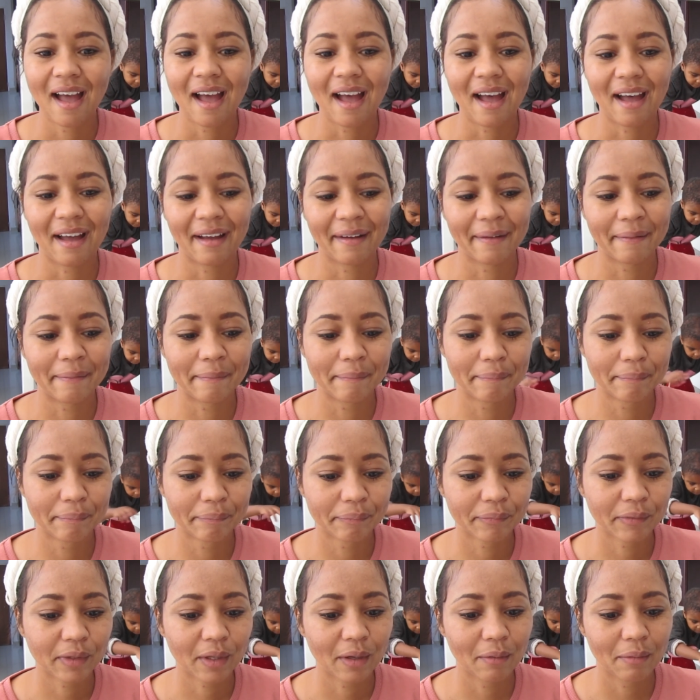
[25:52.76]
um,
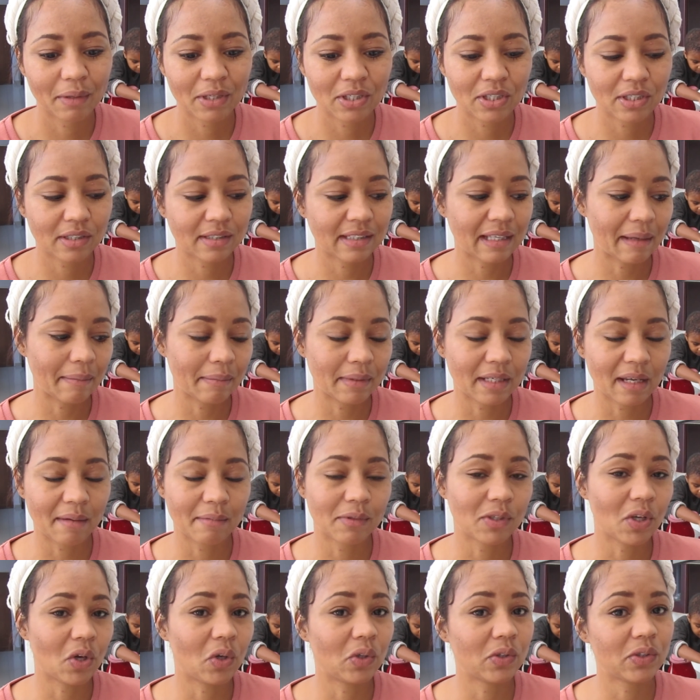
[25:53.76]
which is
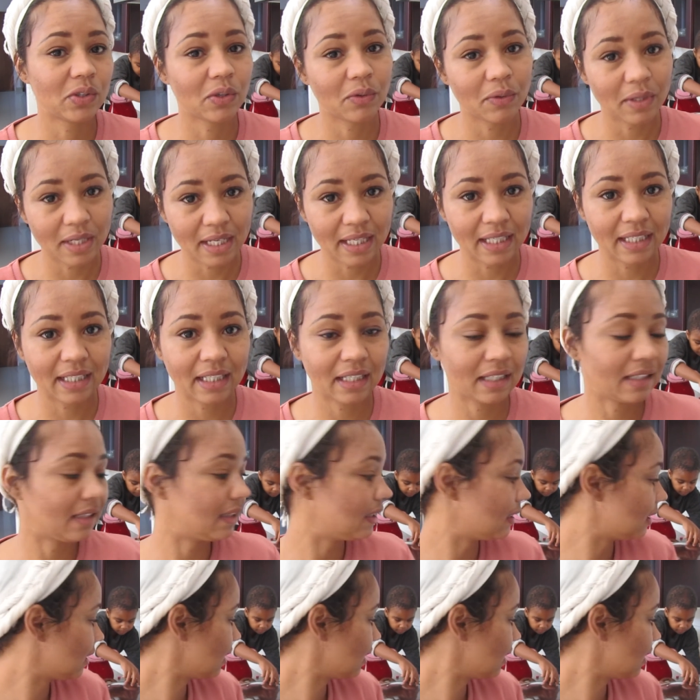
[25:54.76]
sometimes also needed